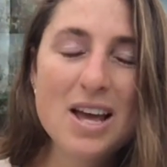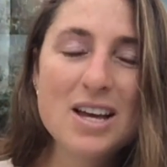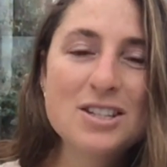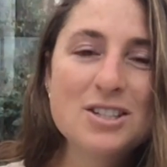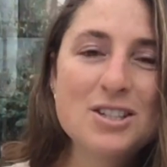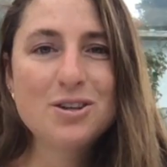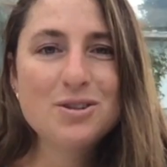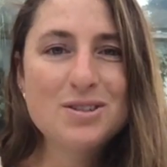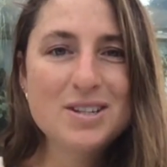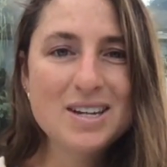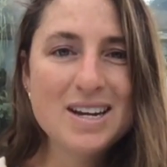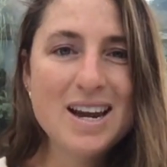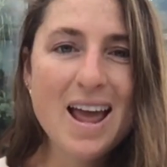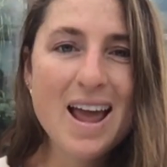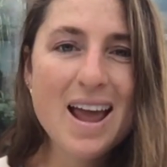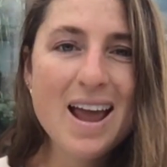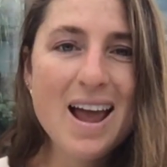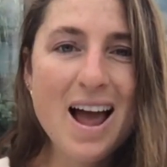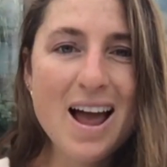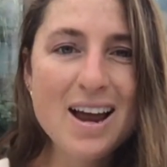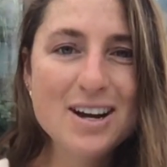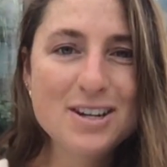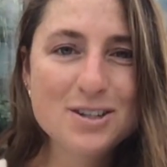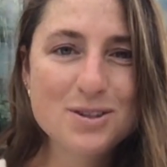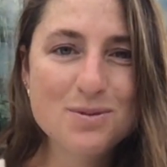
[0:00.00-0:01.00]
So today
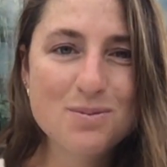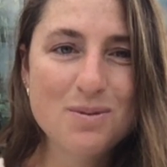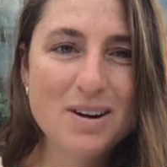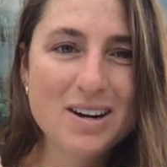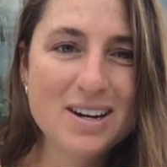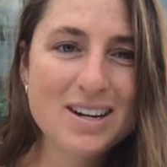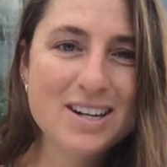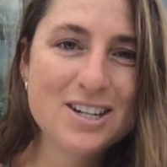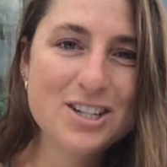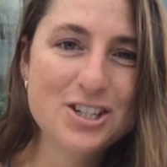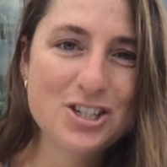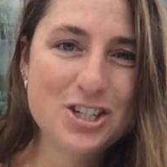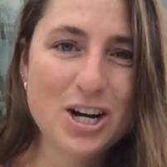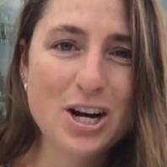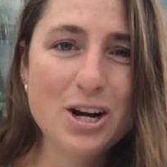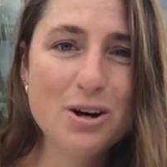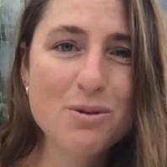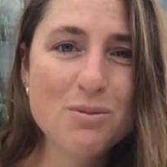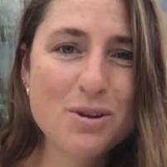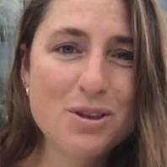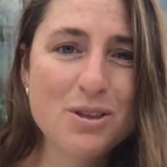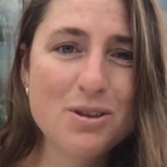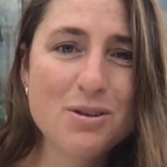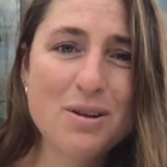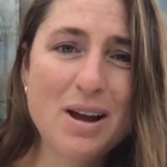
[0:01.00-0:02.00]
I just wanted to
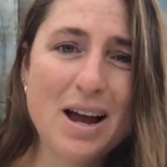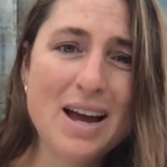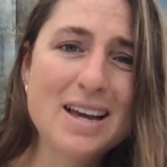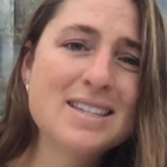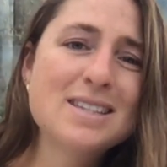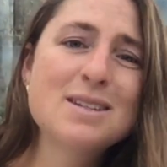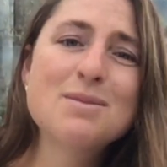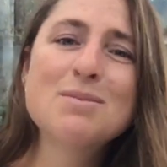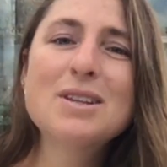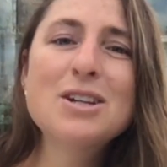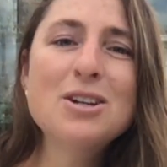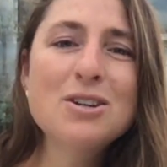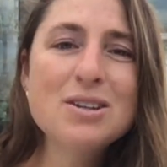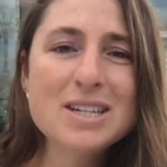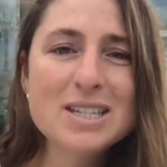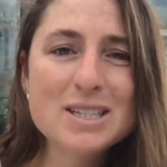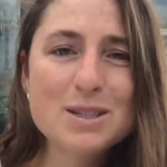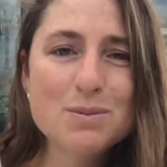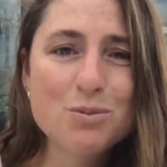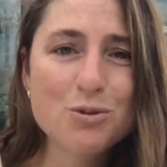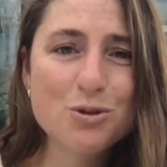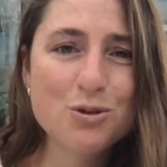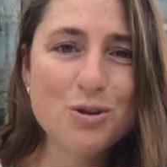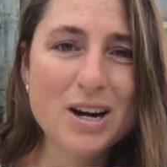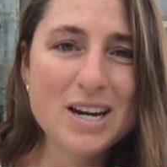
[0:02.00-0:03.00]
share with you guys some little
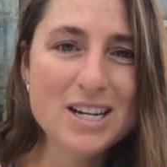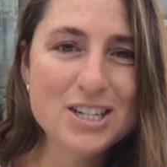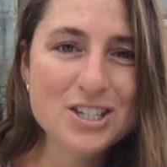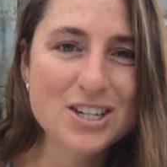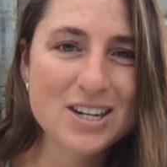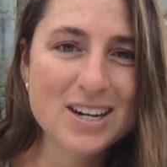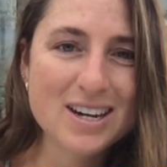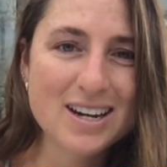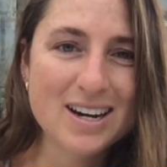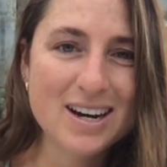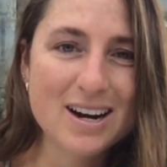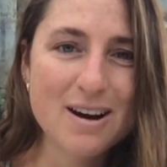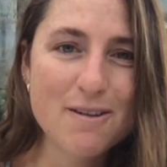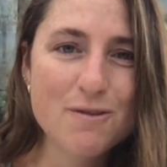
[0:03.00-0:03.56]
inspiration here.